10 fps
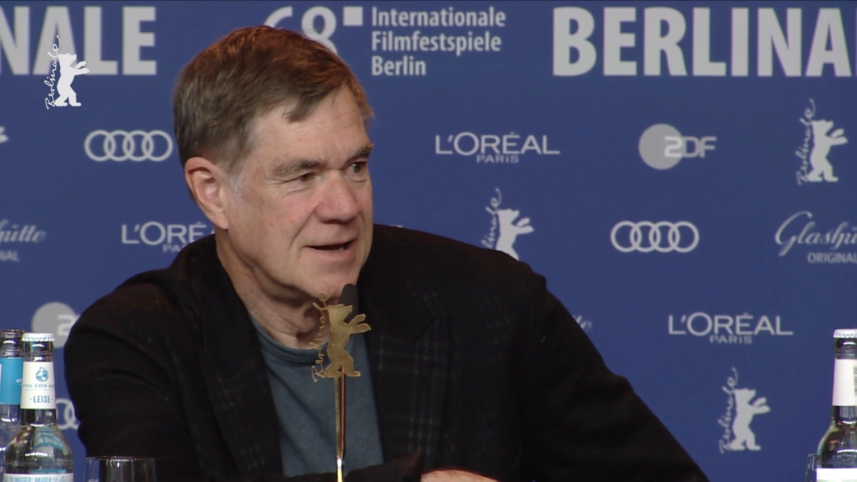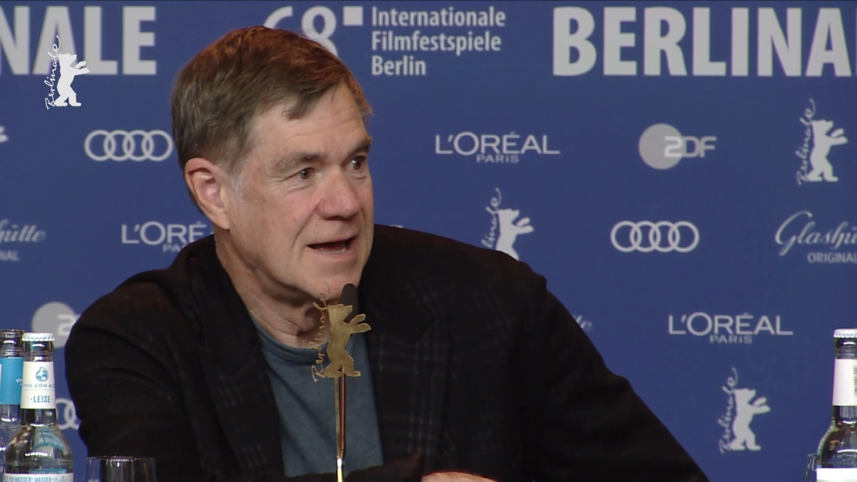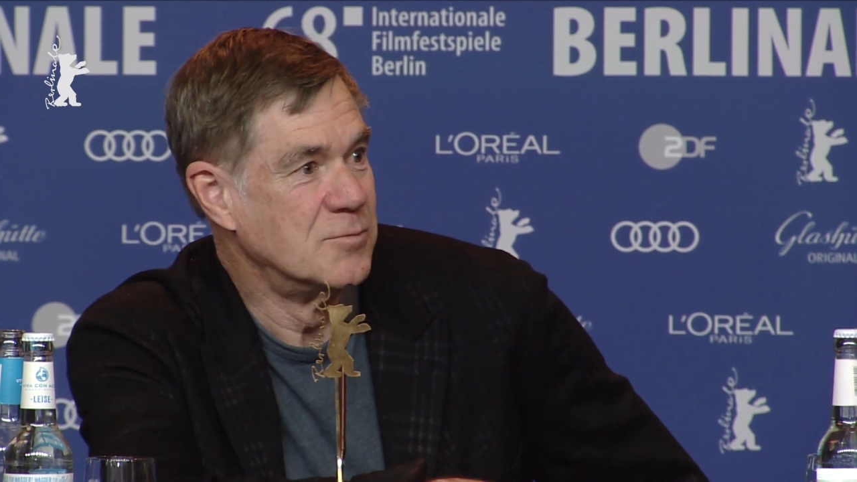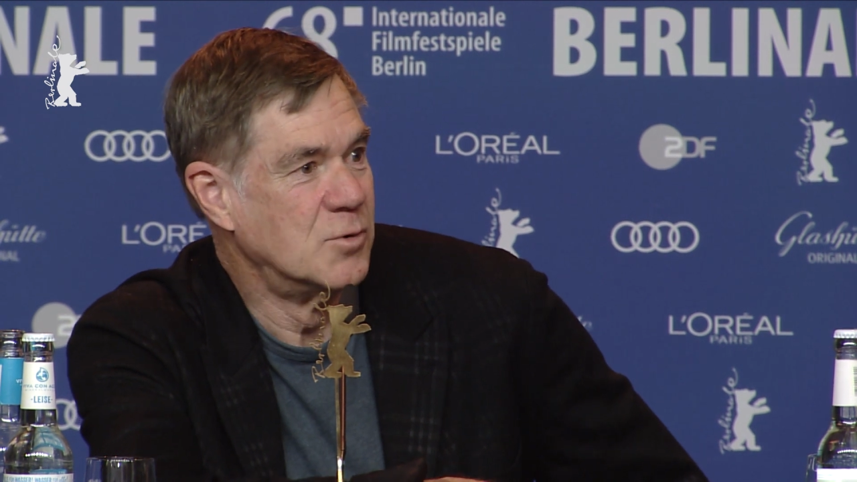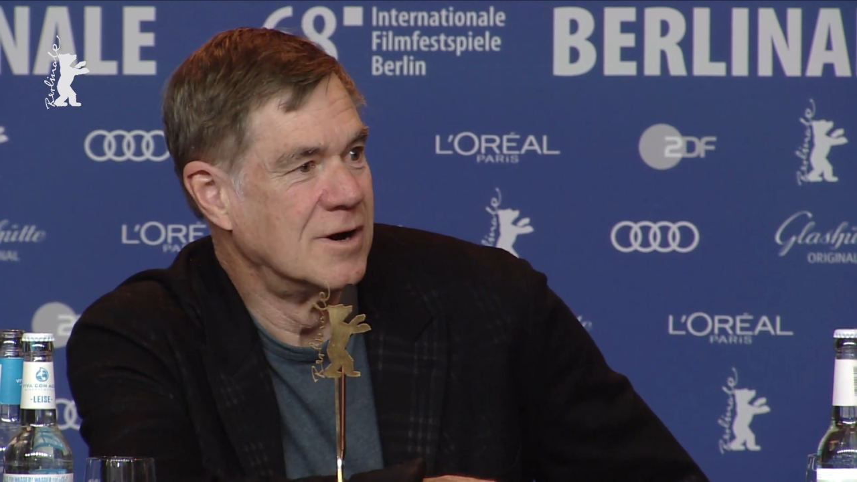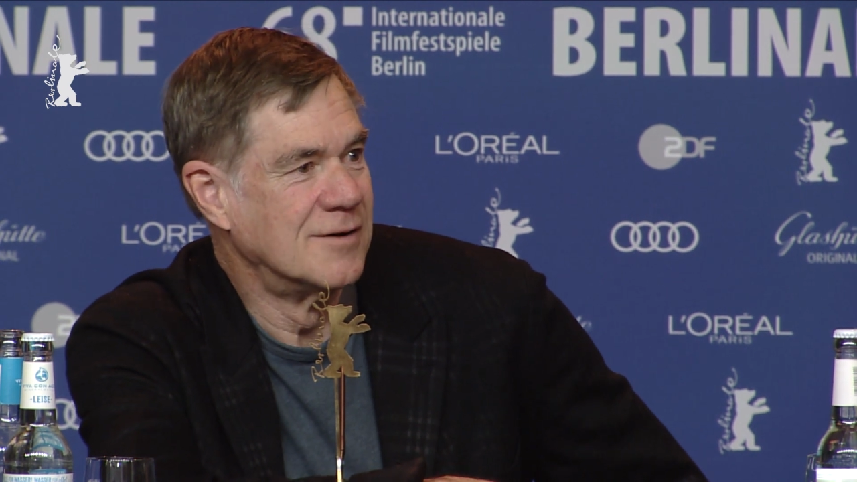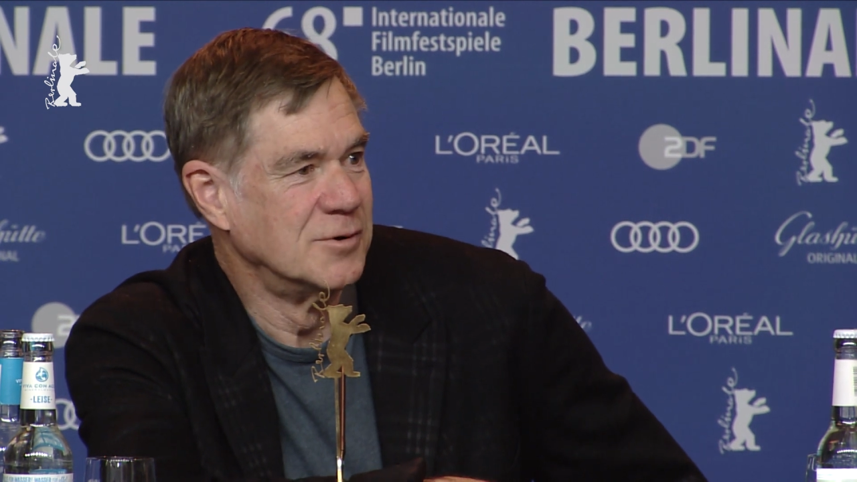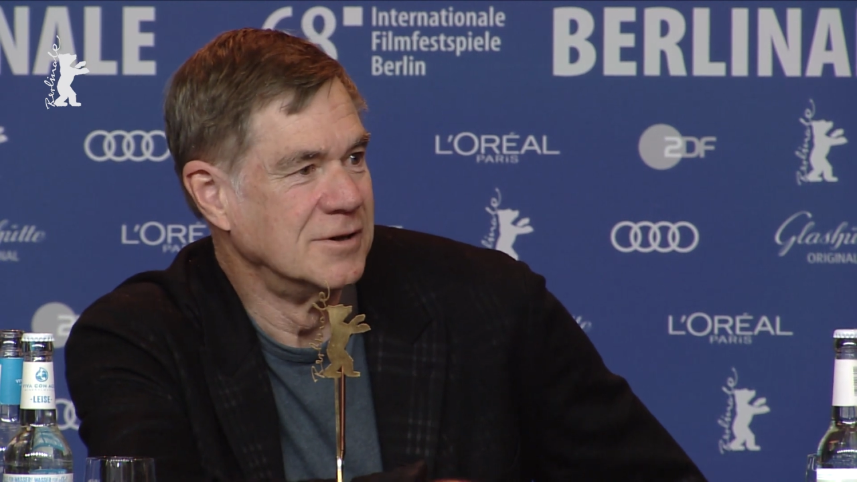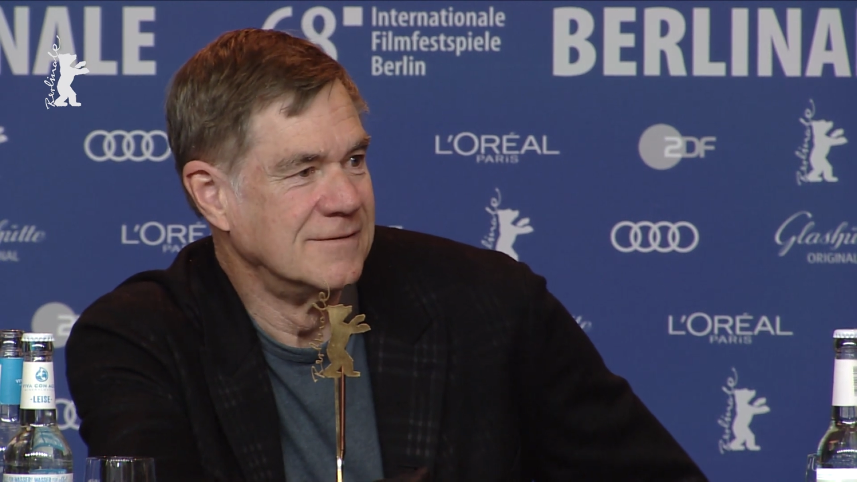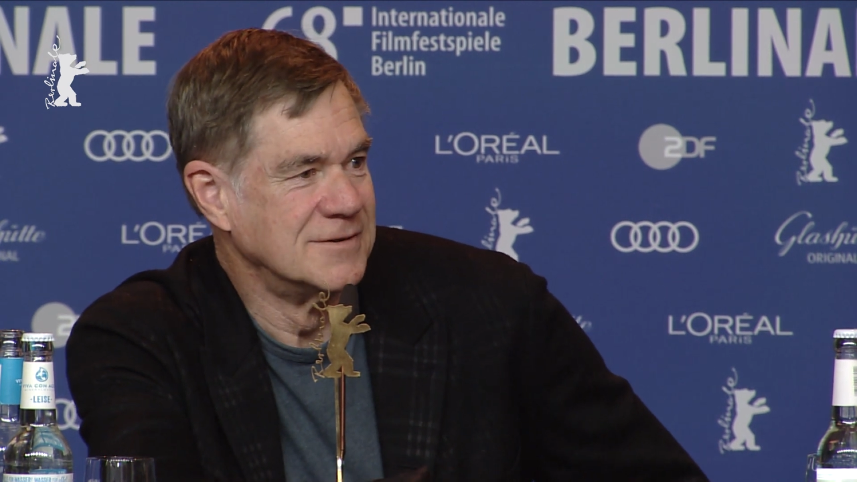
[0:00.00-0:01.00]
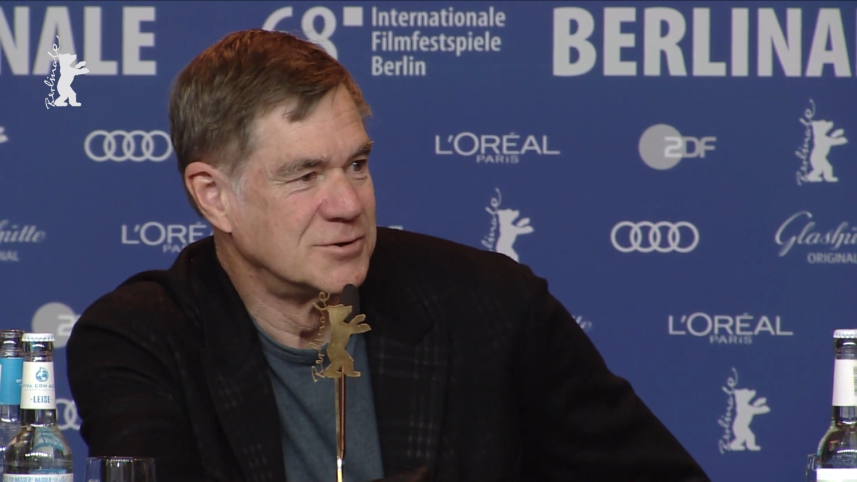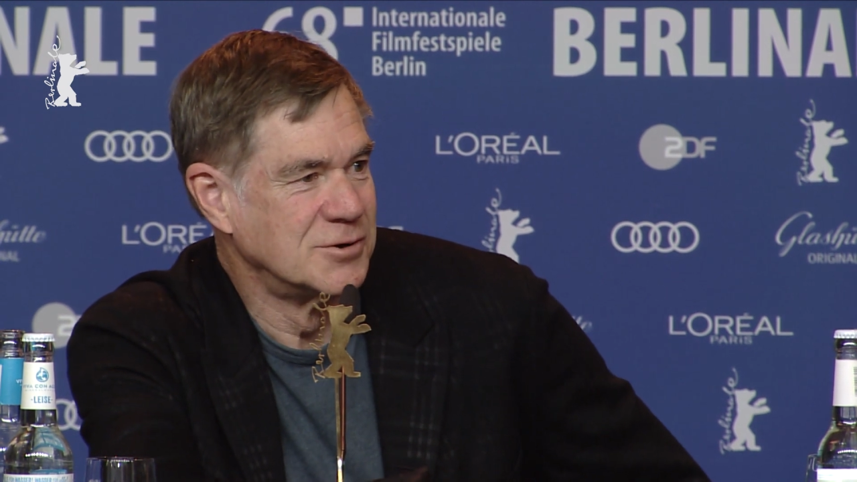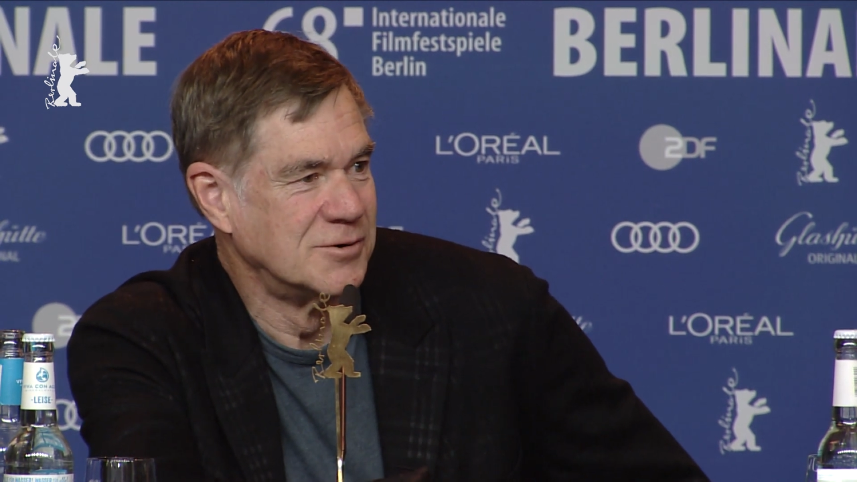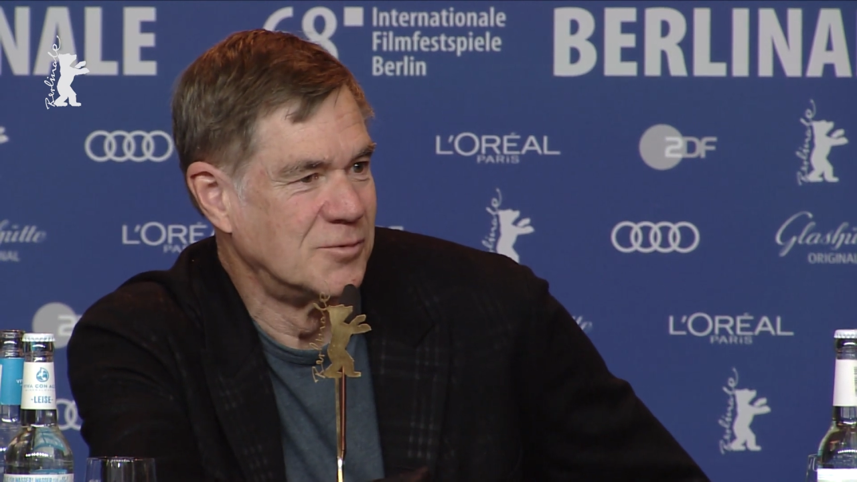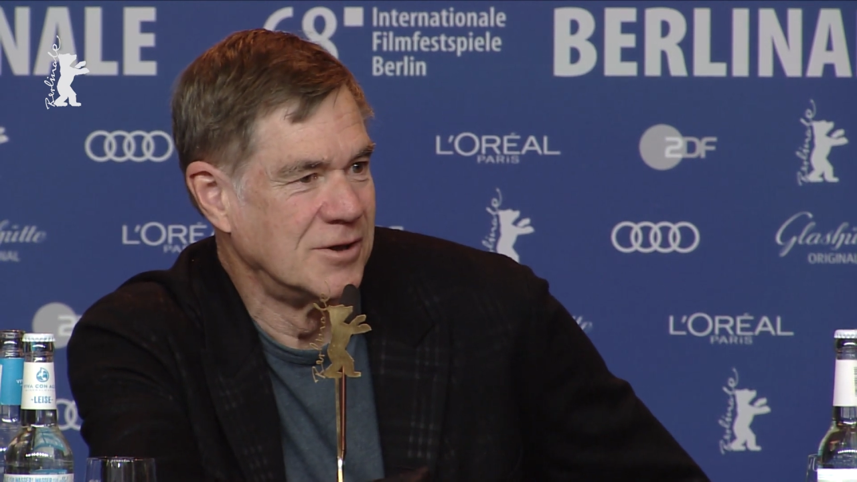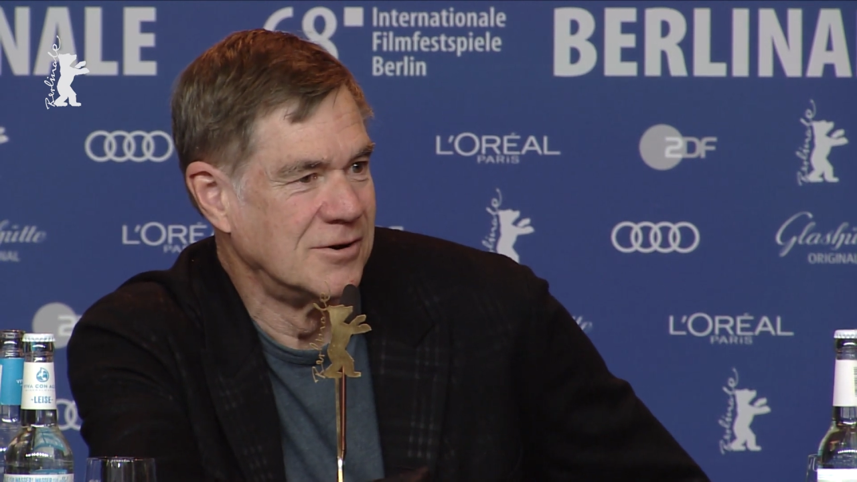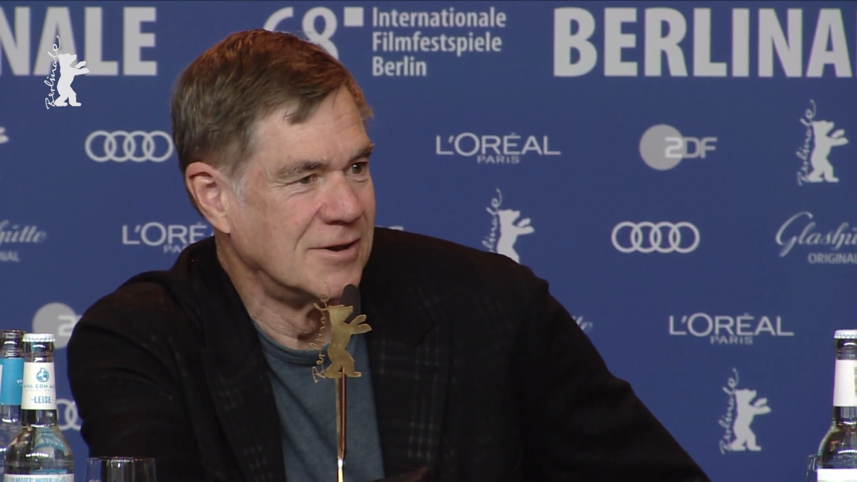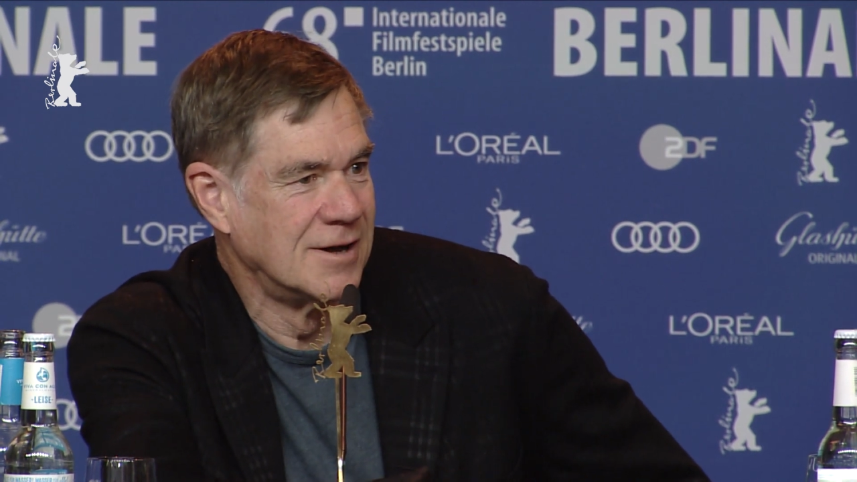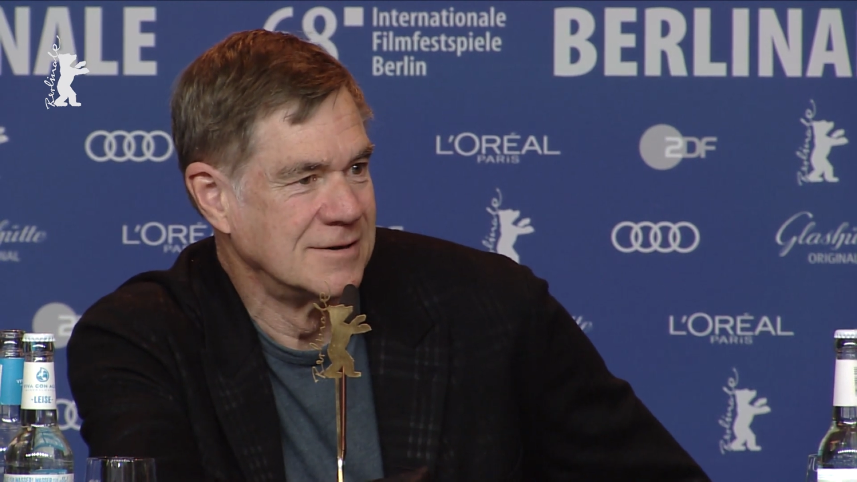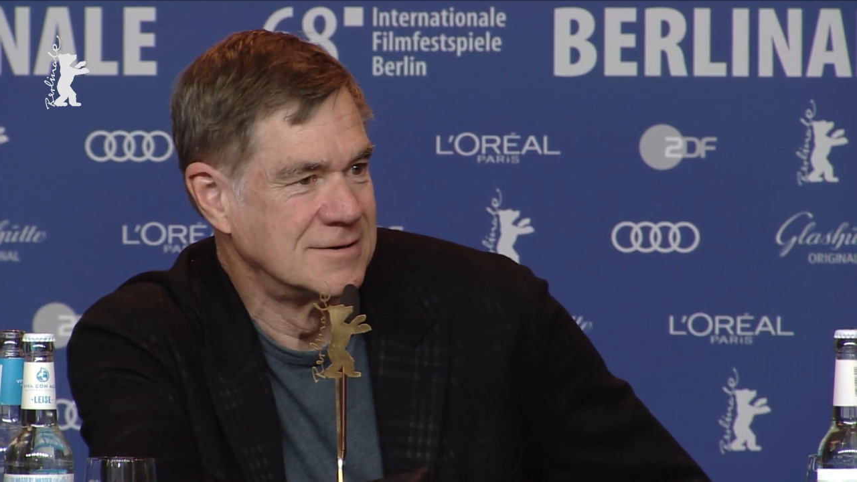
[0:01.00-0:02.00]
And we're not really even sure whether
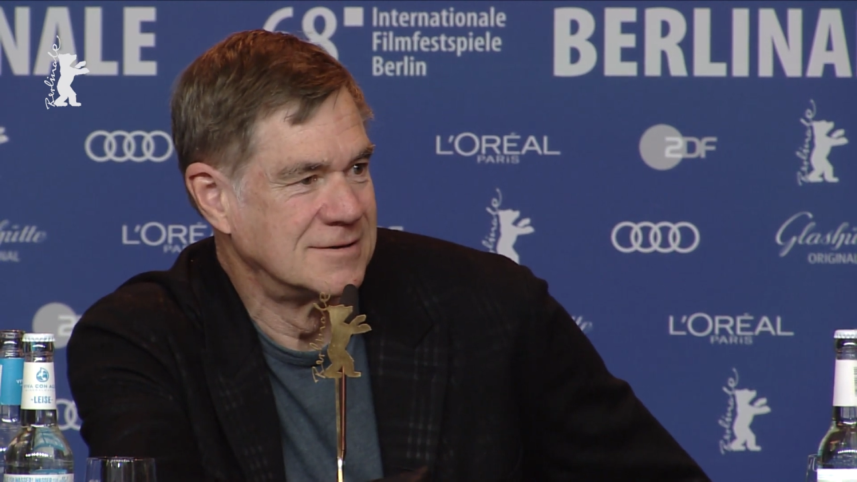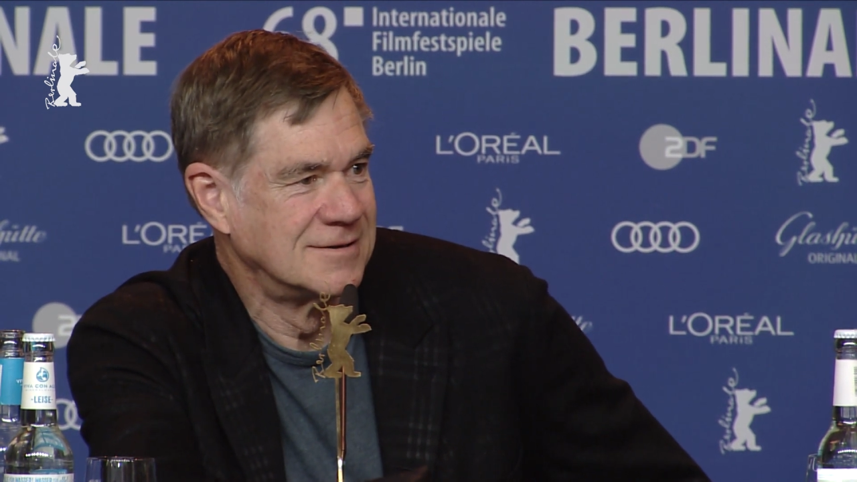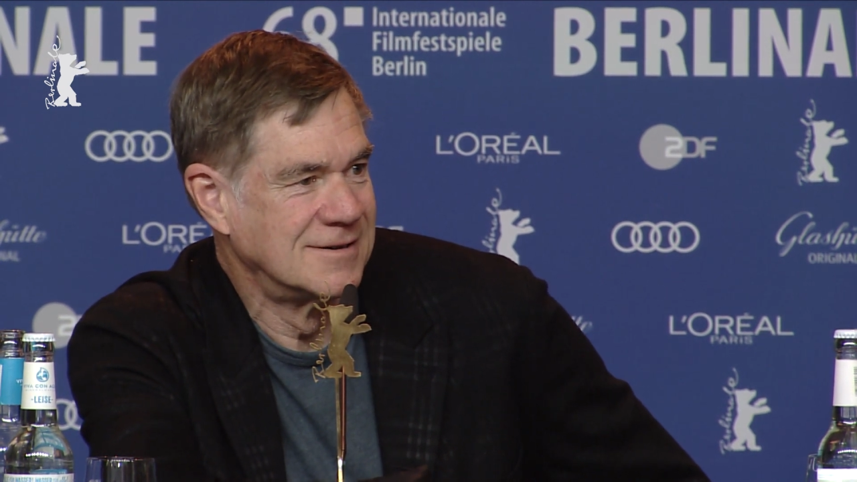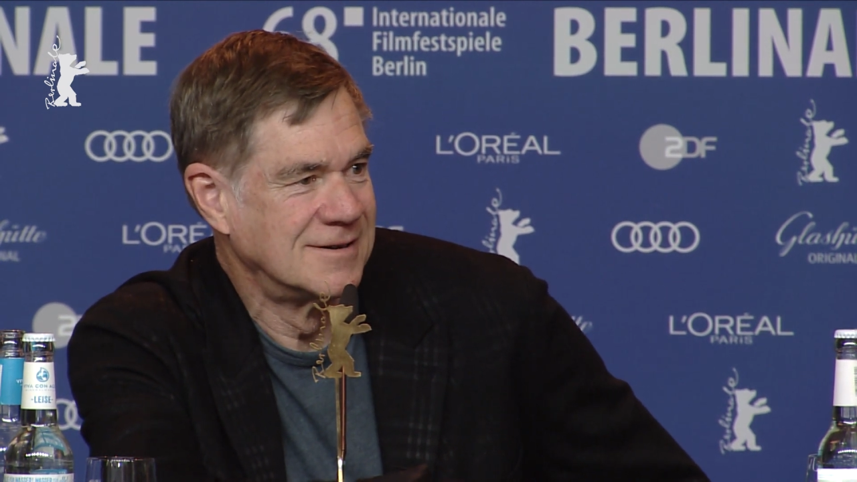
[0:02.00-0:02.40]
that's